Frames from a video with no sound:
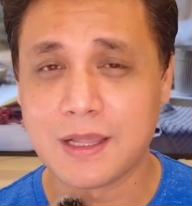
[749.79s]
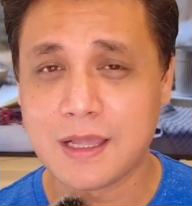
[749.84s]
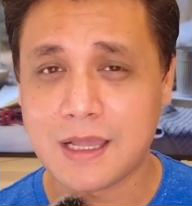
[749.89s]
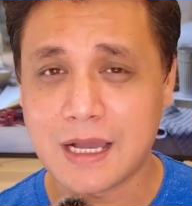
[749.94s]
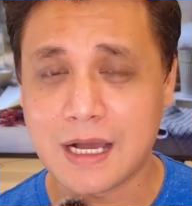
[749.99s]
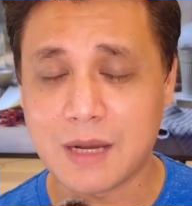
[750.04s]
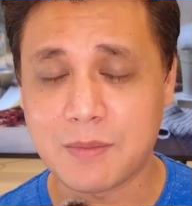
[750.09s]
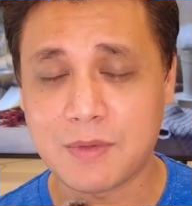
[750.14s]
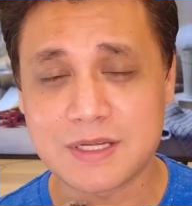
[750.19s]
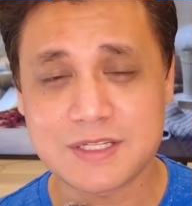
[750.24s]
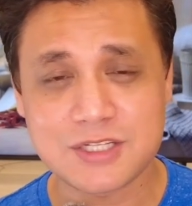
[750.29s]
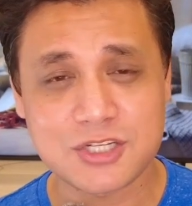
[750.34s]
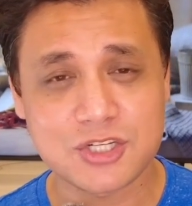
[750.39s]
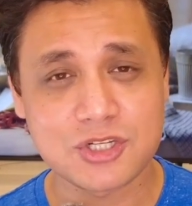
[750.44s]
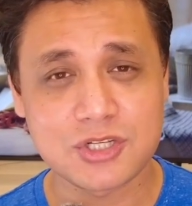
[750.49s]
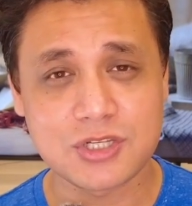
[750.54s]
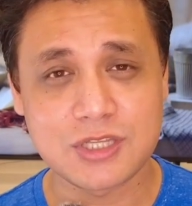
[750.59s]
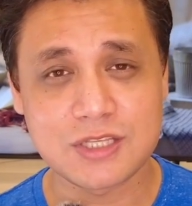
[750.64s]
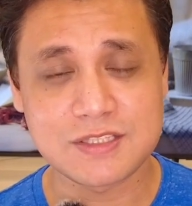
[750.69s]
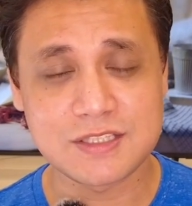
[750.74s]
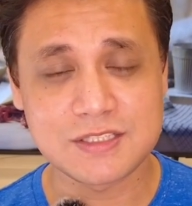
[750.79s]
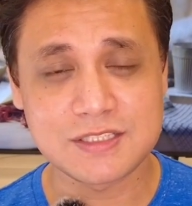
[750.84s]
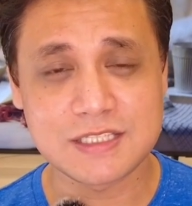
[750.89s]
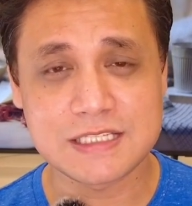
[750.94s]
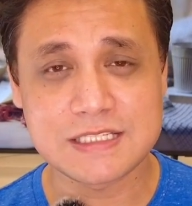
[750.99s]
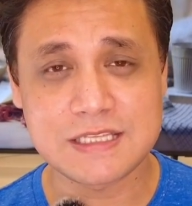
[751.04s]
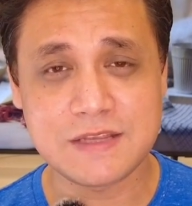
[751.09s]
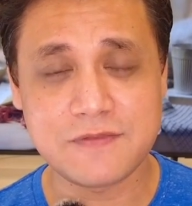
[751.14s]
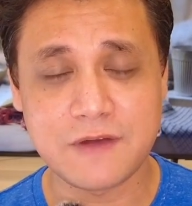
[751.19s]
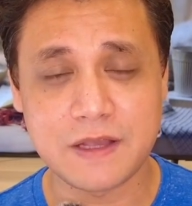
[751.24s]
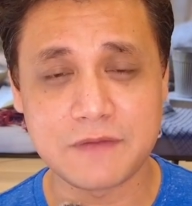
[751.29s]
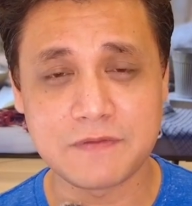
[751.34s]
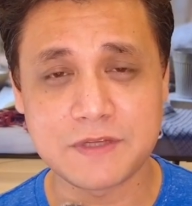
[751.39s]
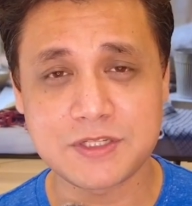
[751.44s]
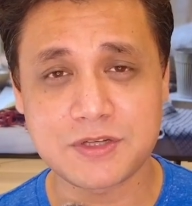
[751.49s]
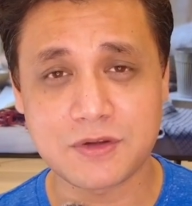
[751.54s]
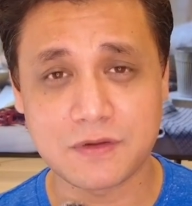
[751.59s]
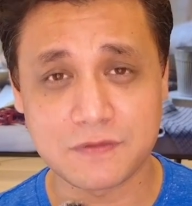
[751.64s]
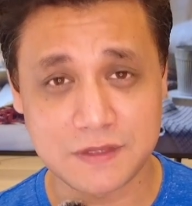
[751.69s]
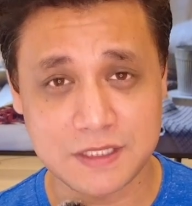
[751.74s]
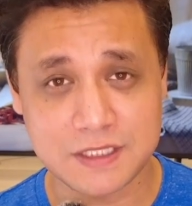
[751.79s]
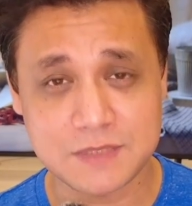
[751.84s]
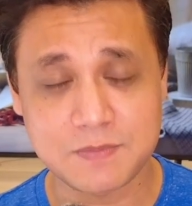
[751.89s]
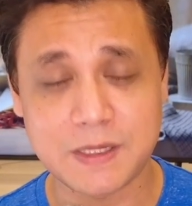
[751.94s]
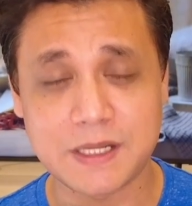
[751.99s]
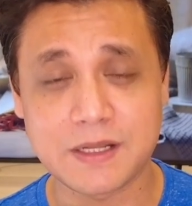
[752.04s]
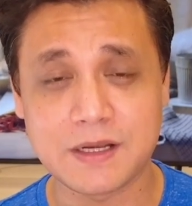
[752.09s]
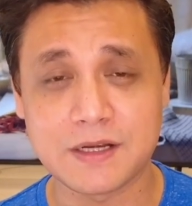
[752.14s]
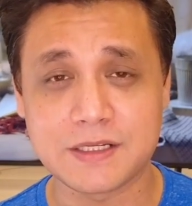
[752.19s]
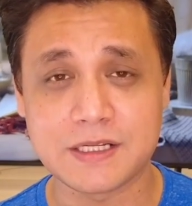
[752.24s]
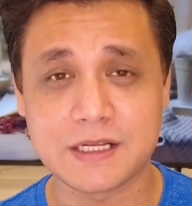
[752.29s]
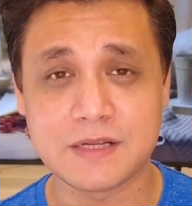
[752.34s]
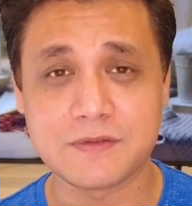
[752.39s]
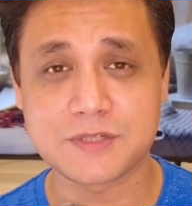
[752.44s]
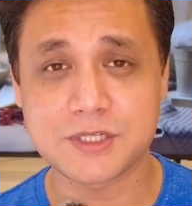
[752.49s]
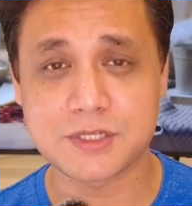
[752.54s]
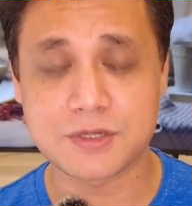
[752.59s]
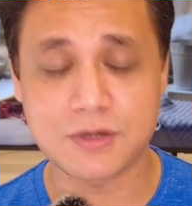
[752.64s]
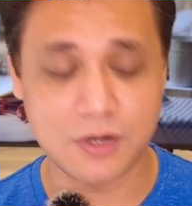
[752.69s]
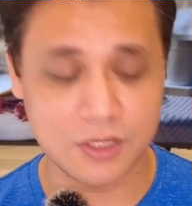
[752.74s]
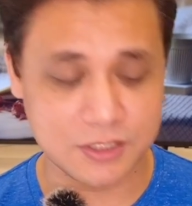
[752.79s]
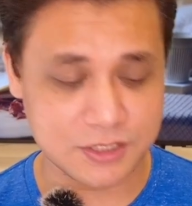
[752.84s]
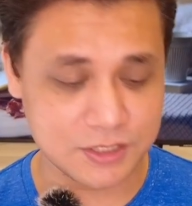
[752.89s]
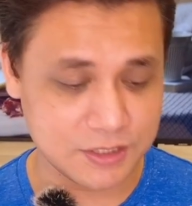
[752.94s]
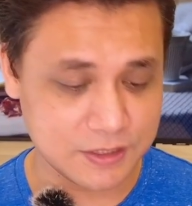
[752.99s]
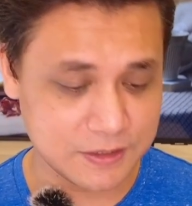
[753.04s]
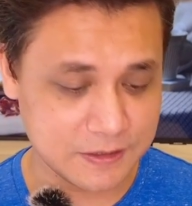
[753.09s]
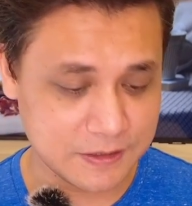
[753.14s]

How much does the 65-inch of this particular television cost?